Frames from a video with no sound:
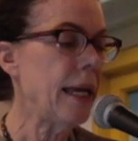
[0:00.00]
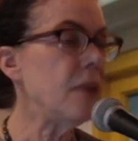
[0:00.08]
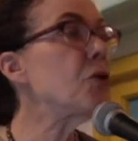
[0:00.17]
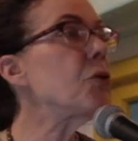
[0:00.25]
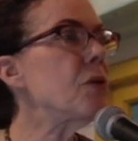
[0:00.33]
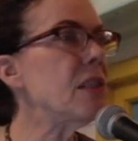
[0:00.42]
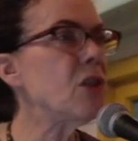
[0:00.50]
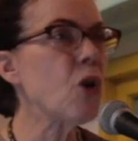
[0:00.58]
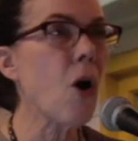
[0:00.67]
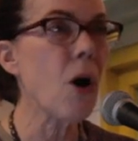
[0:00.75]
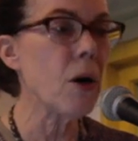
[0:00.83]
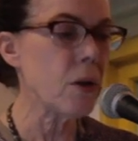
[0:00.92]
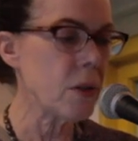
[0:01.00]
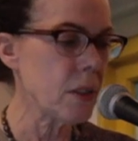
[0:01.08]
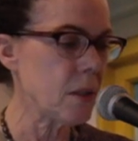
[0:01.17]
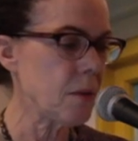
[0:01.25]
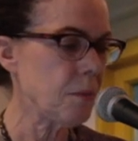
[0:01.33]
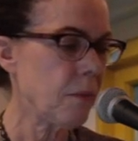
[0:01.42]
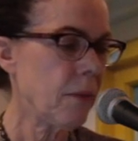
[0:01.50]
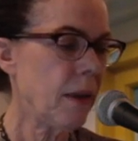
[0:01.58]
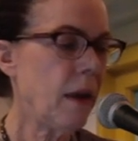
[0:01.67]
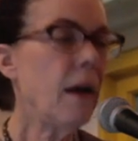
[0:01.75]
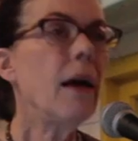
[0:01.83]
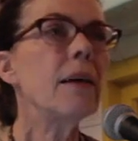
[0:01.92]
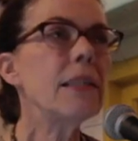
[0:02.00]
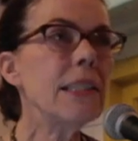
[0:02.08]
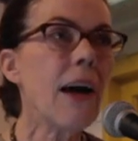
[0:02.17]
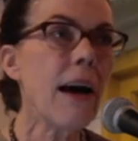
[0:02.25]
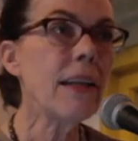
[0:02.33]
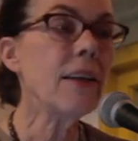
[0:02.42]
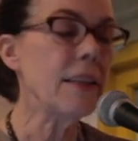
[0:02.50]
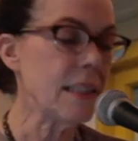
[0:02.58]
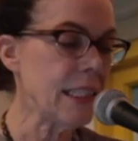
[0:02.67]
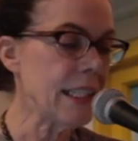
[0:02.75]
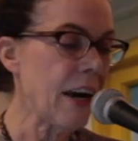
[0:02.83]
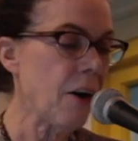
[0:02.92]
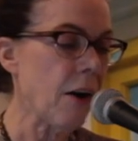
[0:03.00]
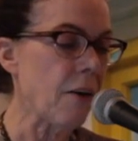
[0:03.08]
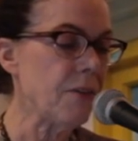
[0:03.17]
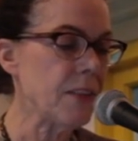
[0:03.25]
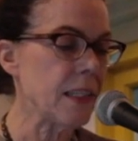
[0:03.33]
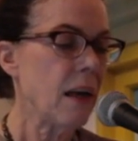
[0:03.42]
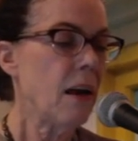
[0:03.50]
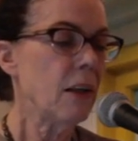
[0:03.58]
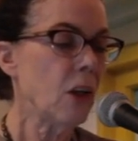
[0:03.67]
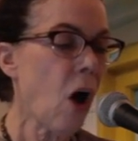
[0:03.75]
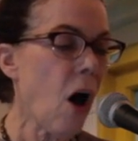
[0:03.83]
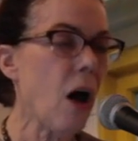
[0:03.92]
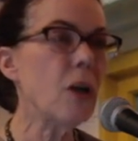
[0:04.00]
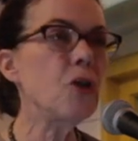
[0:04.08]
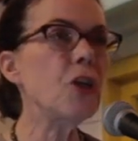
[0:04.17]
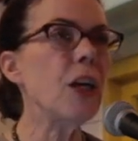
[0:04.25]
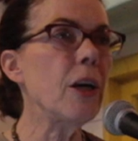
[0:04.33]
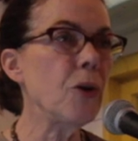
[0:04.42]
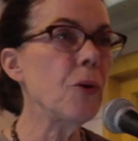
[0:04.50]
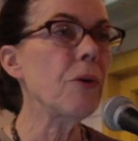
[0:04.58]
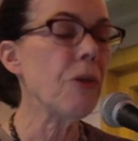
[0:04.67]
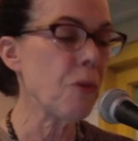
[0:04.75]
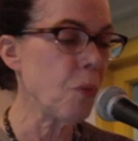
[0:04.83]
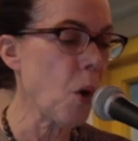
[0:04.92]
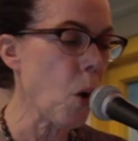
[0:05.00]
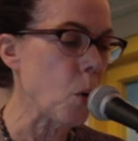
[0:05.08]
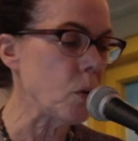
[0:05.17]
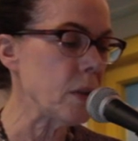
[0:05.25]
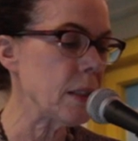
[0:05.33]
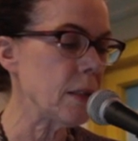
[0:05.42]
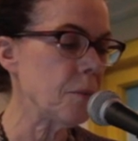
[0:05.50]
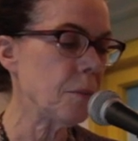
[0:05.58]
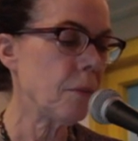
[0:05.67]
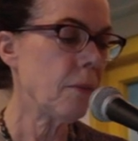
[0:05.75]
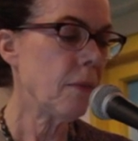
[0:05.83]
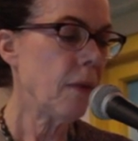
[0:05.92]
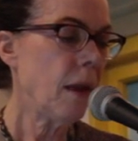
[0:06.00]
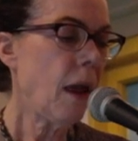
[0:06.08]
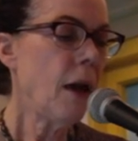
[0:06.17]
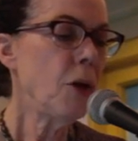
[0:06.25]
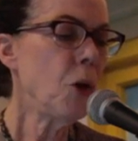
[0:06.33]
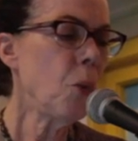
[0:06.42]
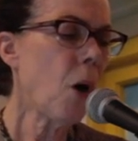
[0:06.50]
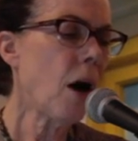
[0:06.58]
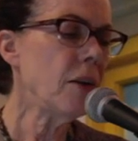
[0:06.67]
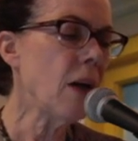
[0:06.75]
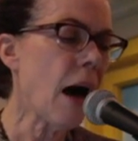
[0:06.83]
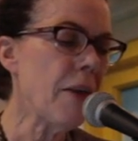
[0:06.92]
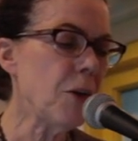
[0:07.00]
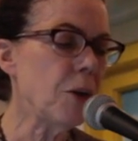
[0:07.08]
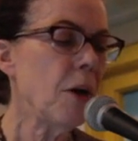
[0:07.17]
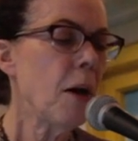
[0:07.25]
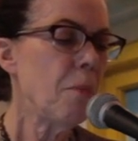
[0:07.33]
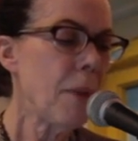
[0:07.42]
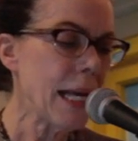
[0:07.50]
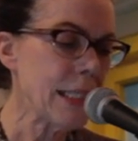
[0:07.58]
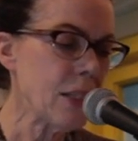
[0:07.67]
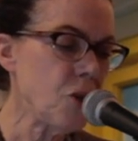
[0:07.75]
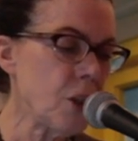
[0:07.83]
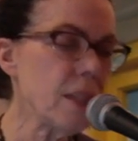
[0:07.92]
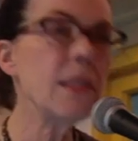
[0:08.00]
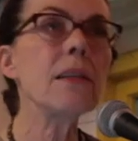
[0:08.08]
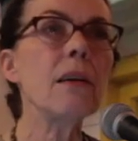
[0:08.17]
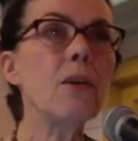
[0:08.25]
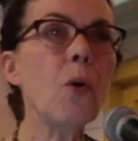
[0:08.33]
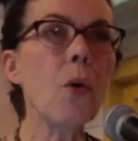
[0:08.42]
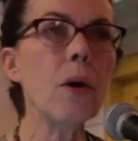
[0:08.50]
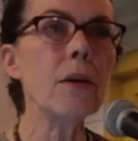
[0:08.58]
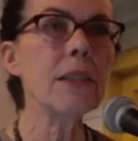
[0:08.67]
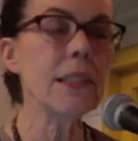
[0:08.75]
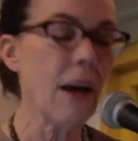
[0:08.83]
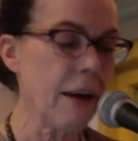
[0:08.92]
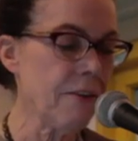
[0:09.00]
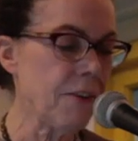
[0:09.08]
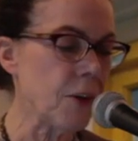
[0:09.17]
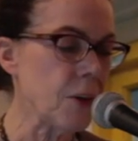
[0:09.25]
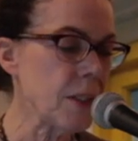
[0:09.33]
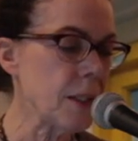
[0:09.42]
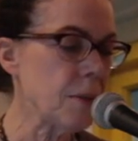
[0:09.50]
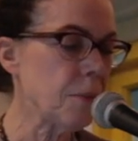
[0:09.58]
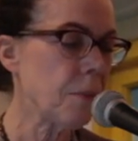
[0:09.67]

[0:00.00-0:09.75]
into stars. Silent seraphs lodge in your throats. You are neither messages nor ciphers.